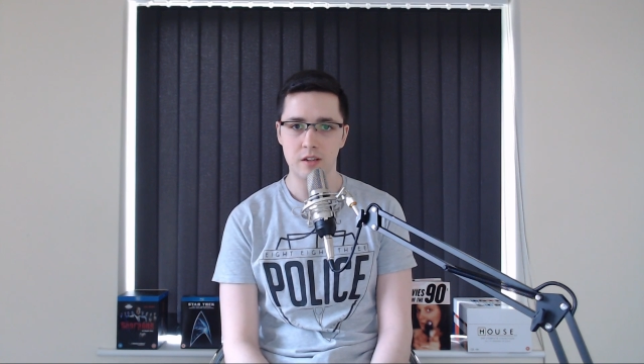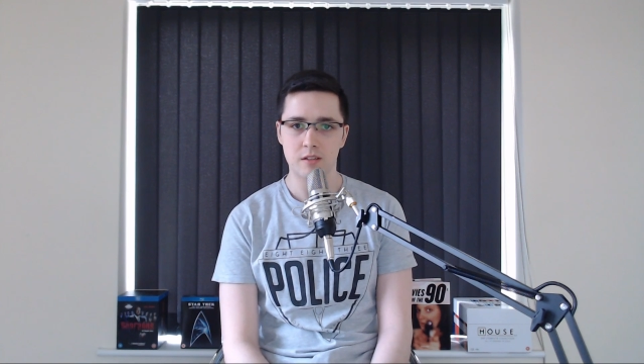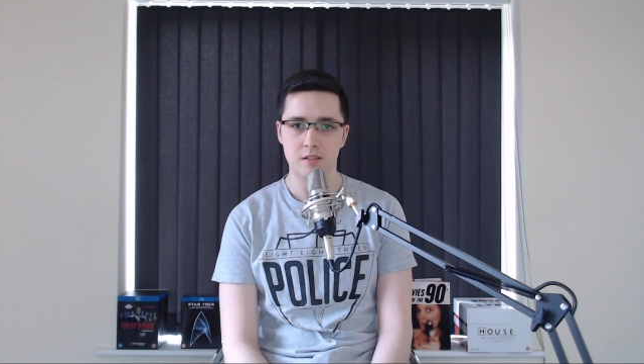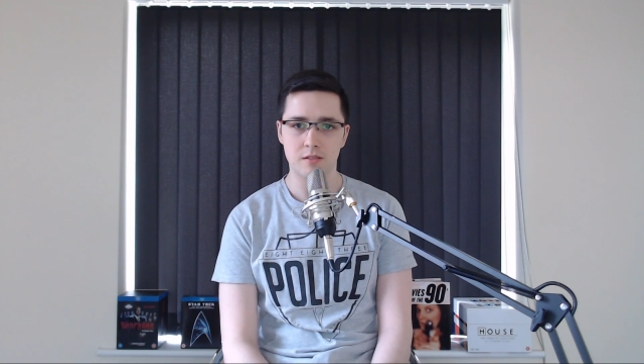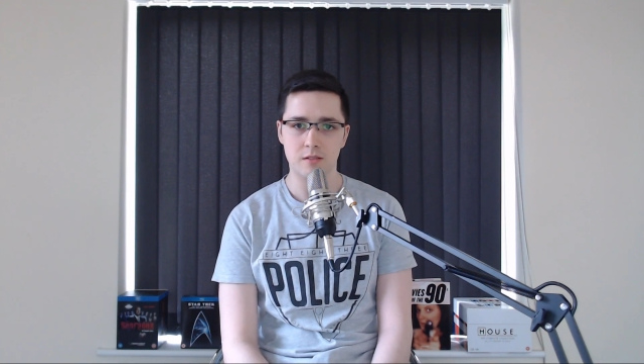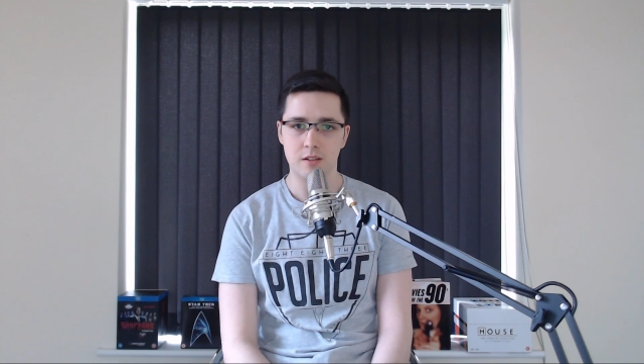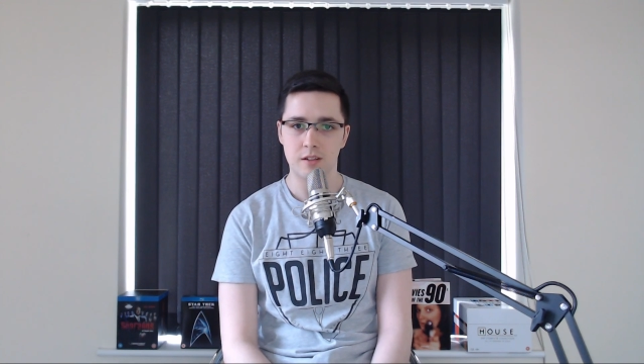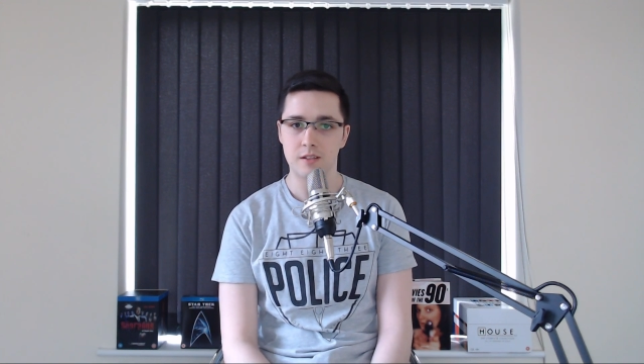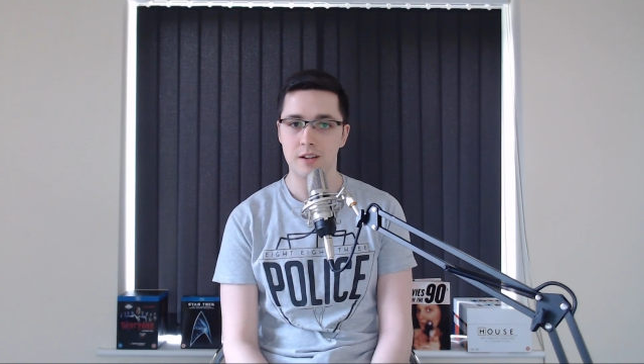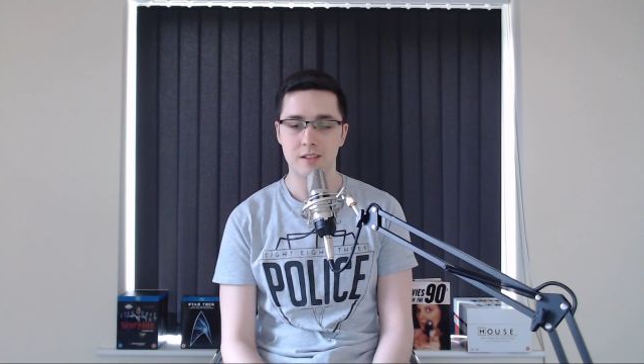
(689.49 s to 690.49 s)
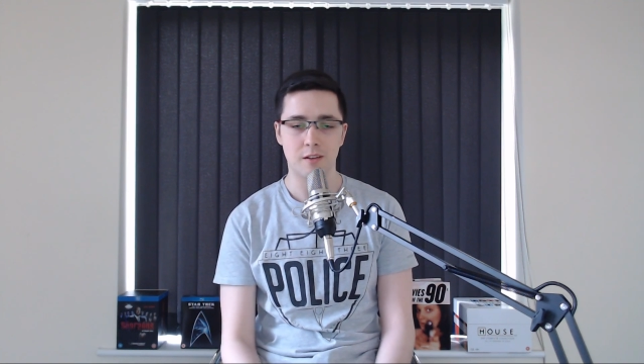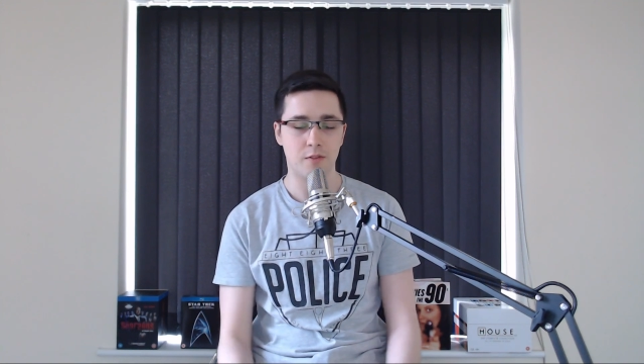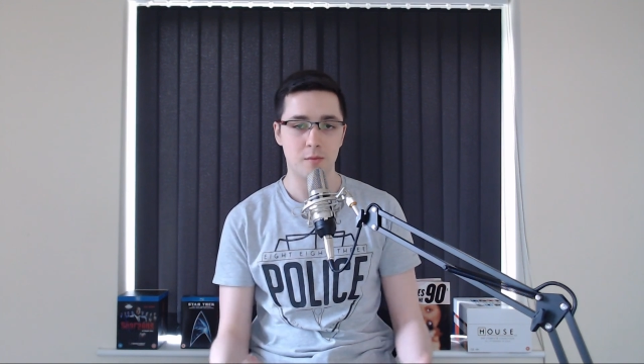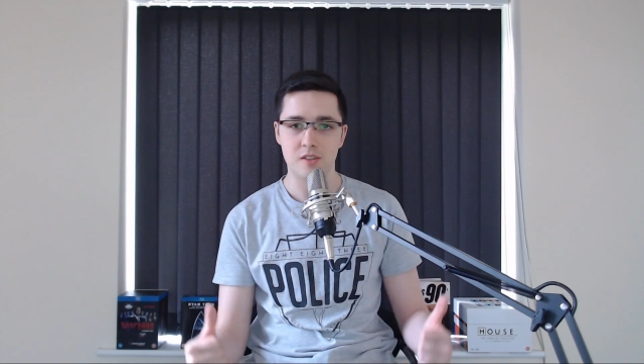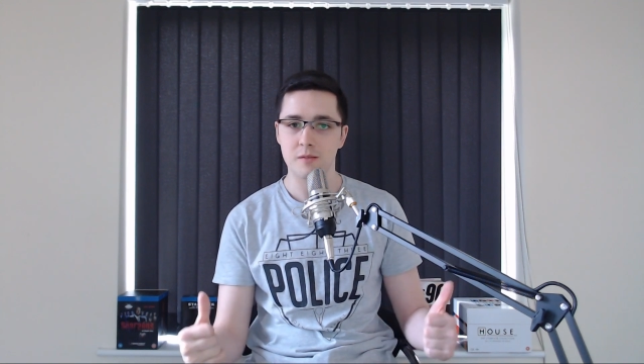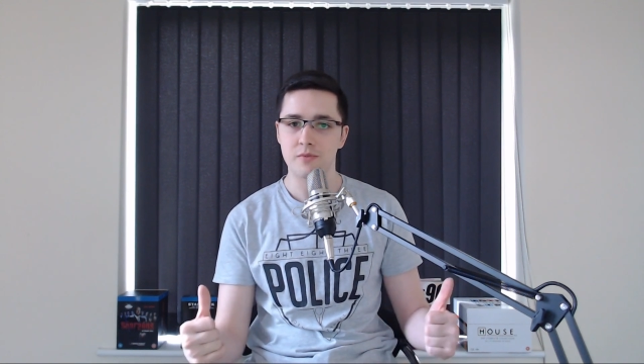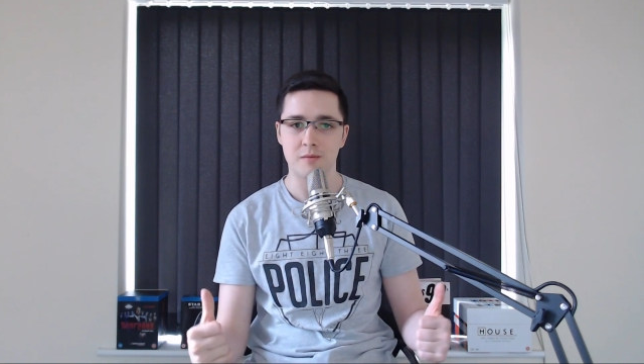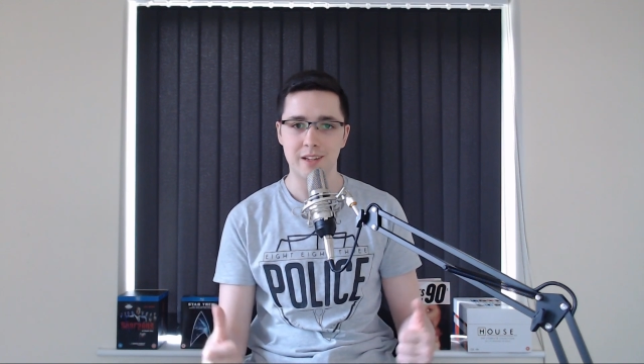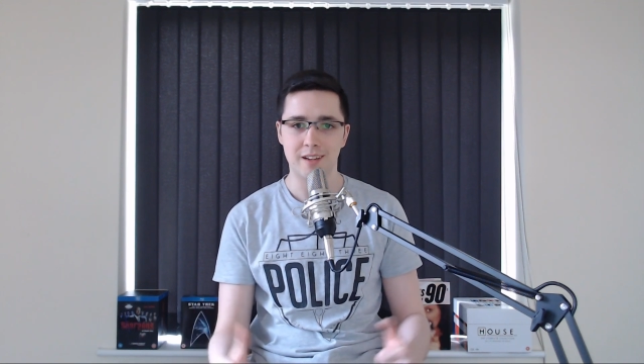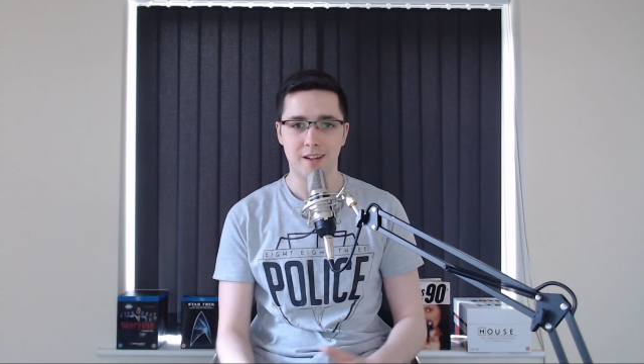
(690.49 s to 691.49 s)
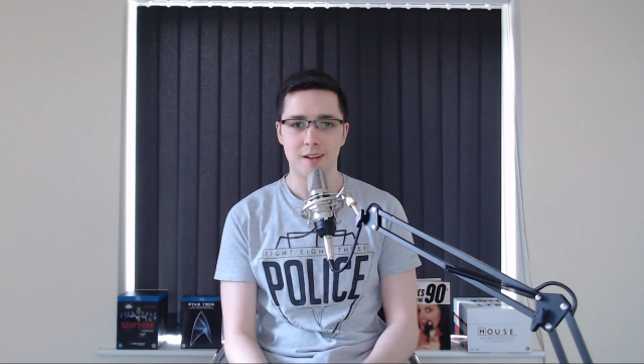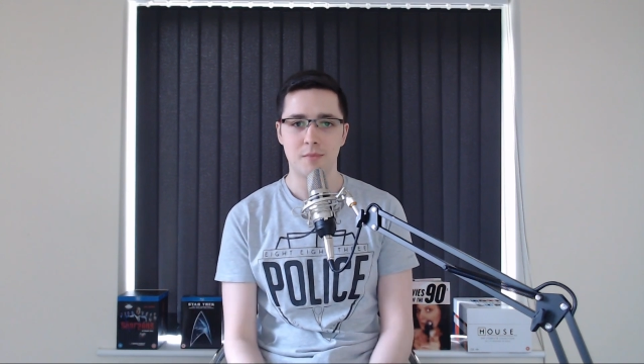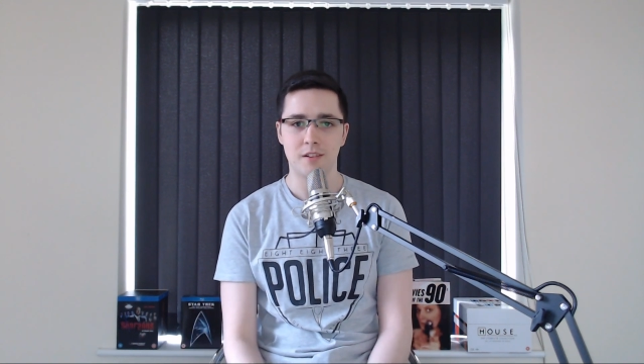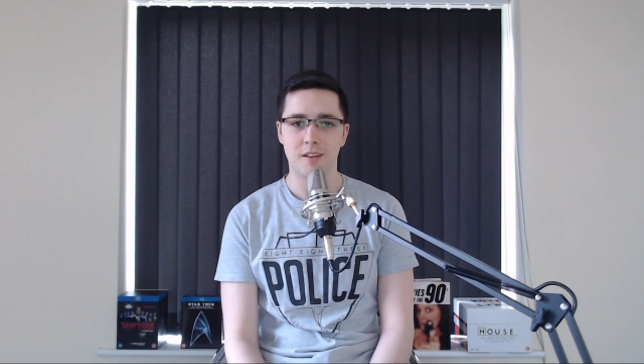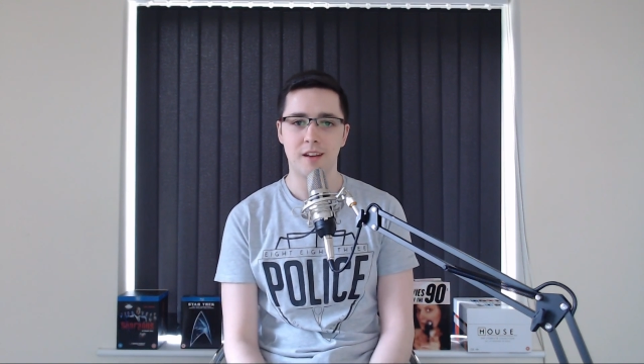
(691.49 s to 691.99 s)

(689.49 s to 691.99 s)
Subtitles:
so that's a thumbs up for me. But